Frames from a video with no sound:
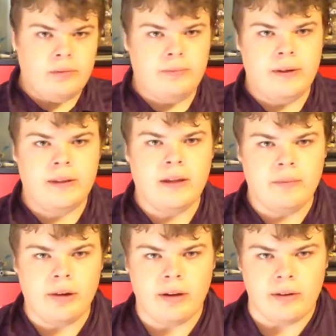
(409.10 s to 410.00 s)
and make that
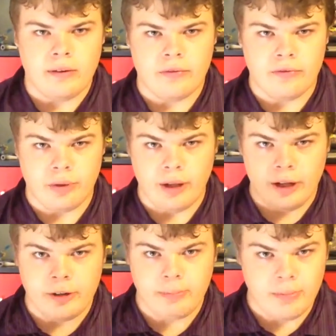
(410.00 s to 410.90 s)
my for
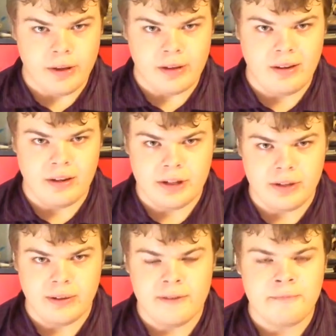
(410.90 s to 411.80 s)
later section.
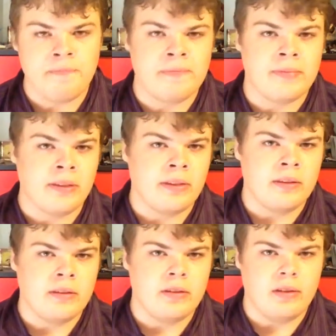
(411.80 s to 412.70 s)

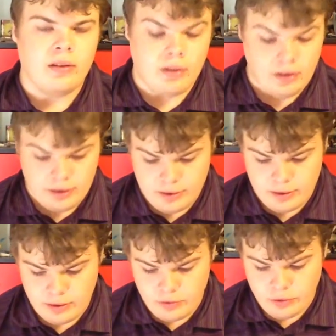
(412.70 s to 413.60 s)
So that's all I'm going to say.
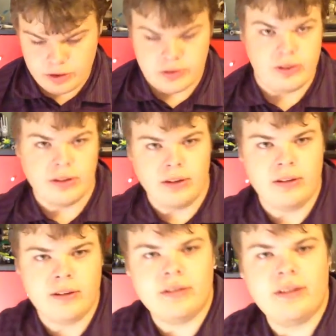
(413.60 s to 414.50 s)
Thanks for watching. See you guys
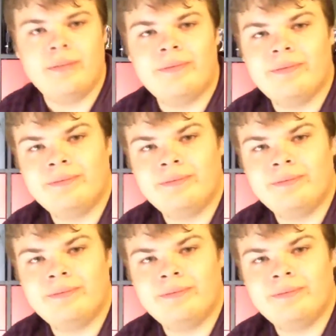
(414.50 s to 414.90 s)
next time.